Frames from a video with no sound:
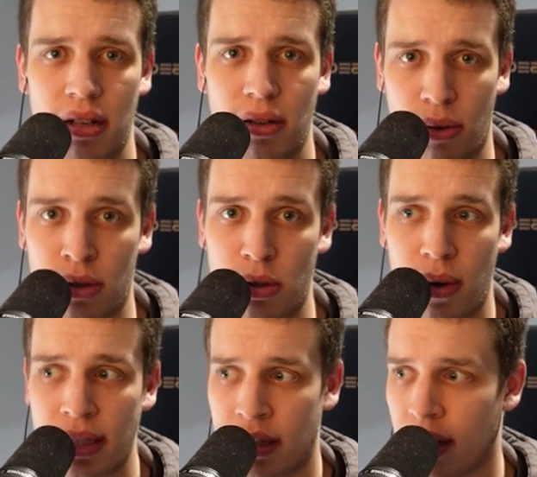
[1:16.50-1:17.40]
or do
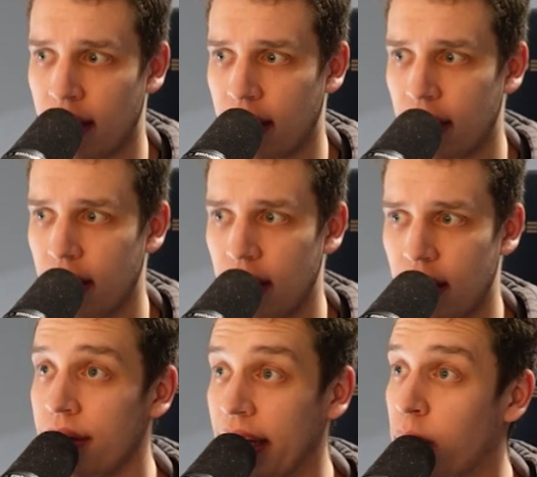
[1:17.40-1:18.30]
I suck?
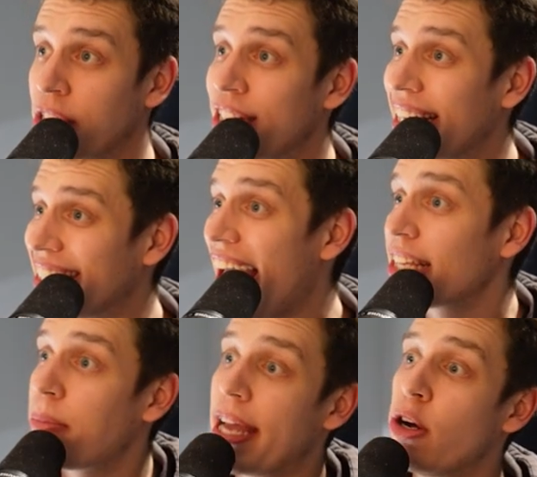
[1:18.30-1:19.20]
That question gets
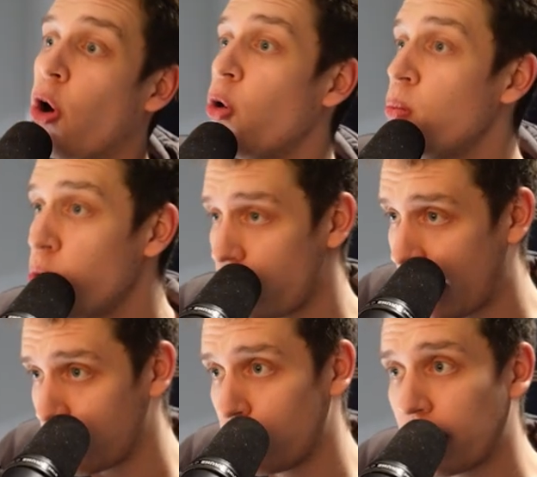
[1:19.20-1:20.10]
asked by
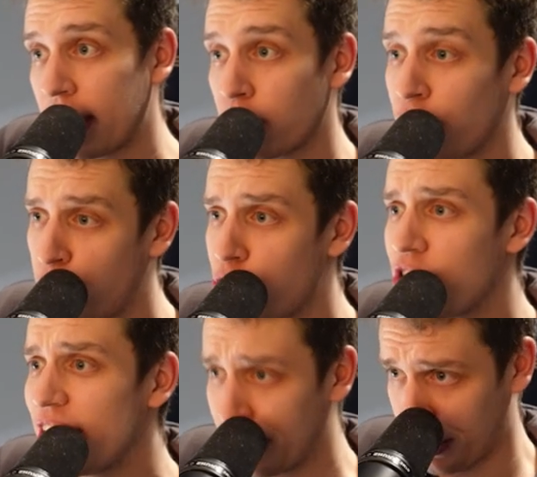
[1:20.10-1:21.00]
Homura, who plays on the
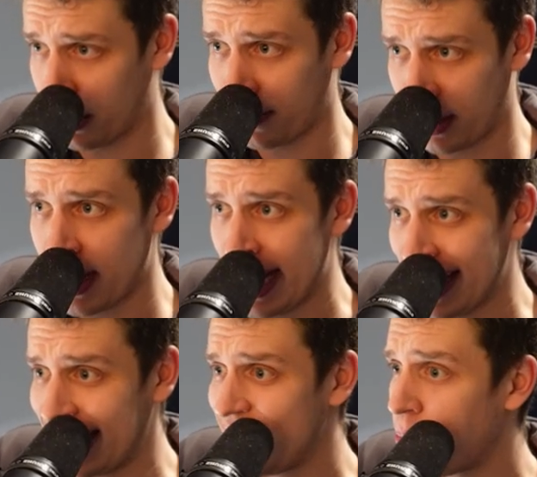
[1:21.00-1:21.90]
Korean server,
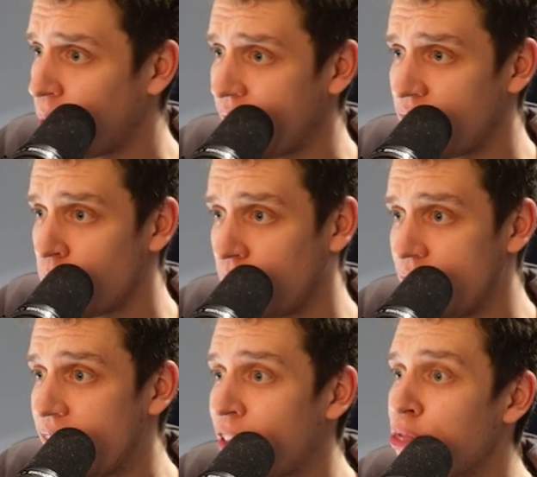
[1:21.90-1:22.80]
is in the Platinum
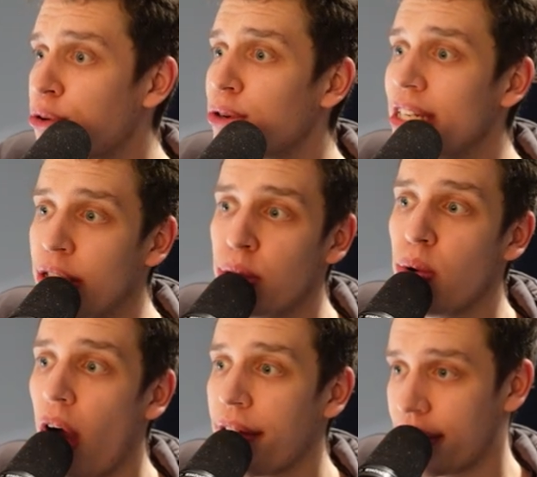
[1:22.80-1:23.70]
League at
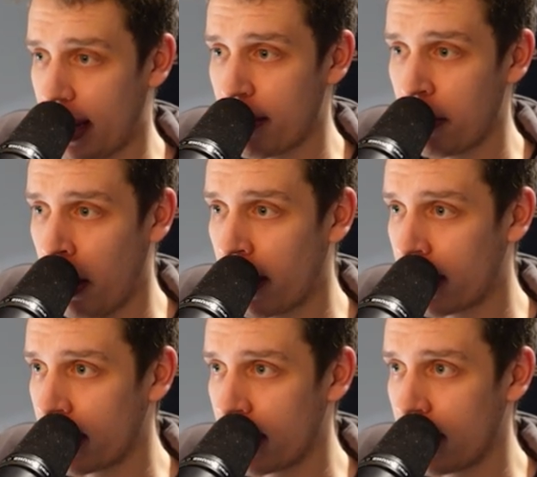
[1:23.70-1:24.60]
3200
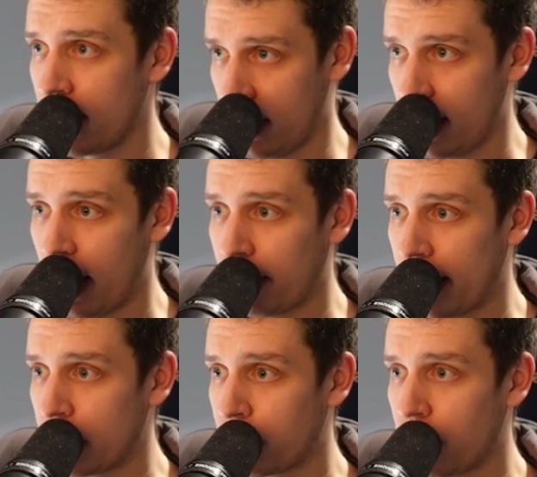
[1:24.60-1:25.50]
MMR and
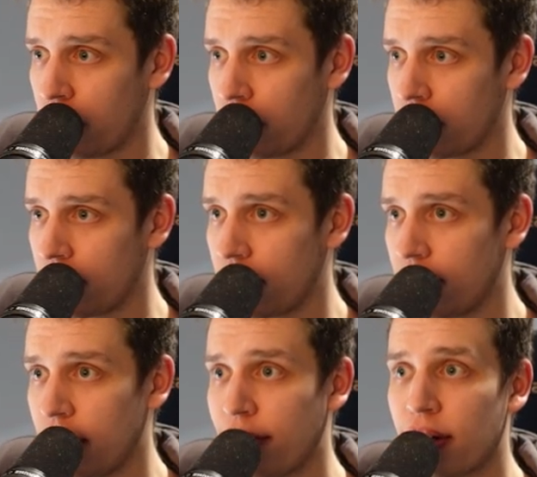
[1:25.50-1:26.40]
plays Protoss
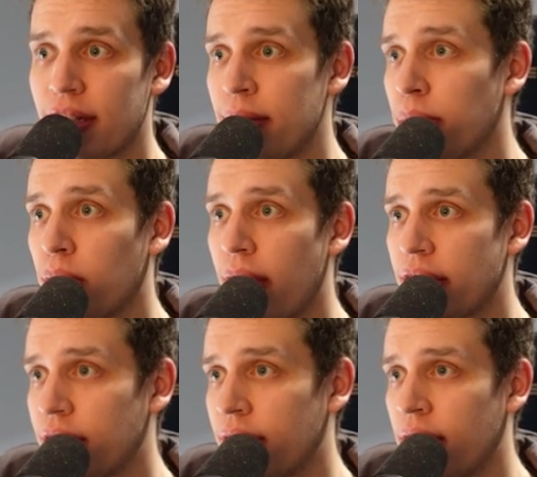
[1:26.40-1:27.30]
with a very simple
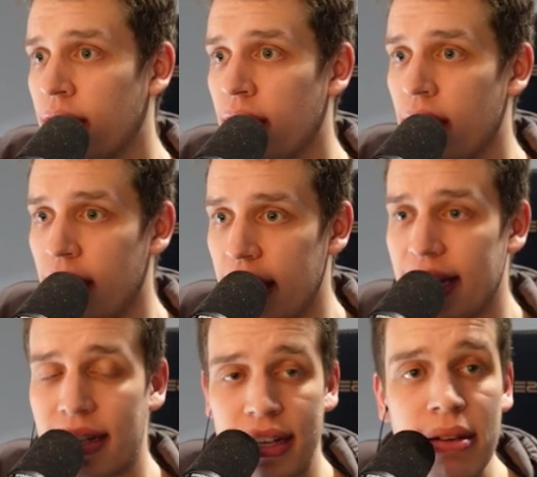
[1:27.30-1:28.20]
question.
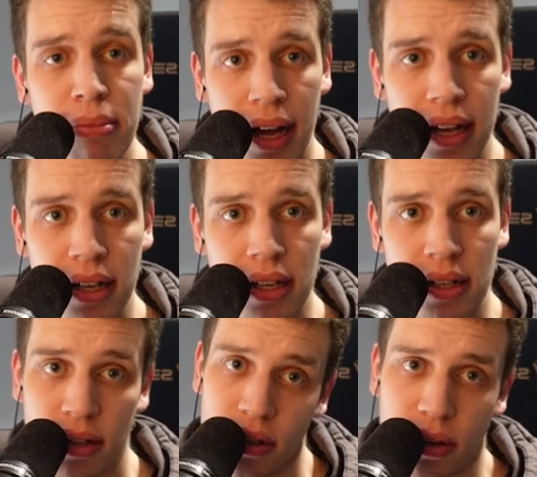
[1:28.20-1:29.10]
Is it IMBA
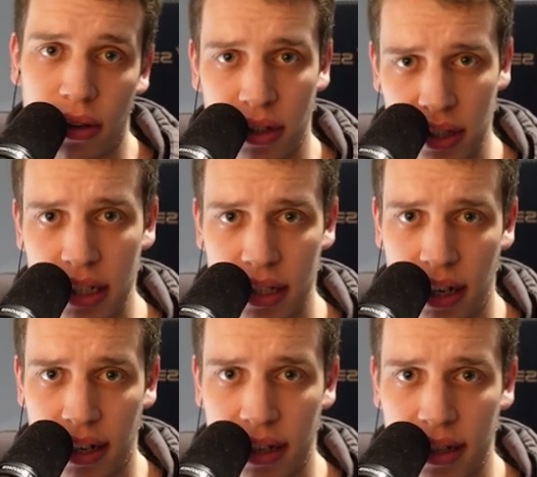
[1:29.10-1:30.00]
or does he
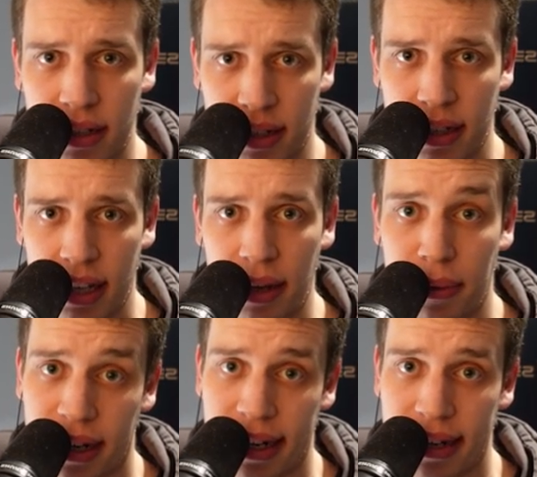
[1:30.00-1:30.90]
suck? And
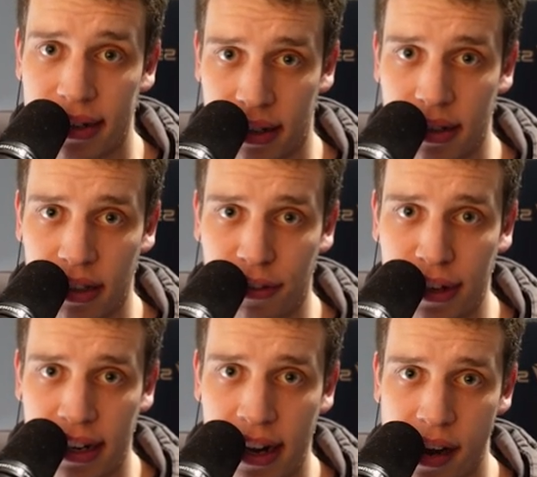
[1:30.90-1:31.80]
we're here to
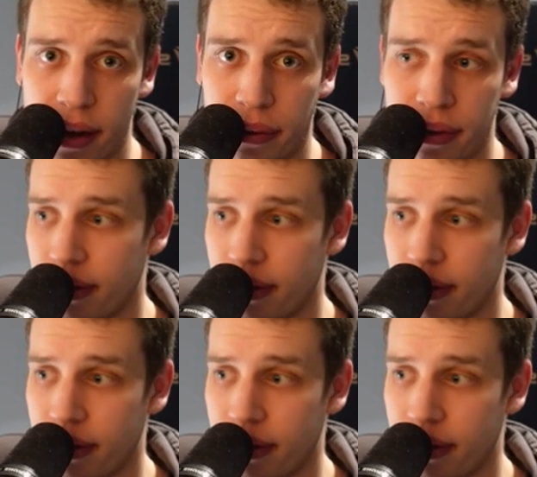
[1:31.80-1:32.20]
figure that out.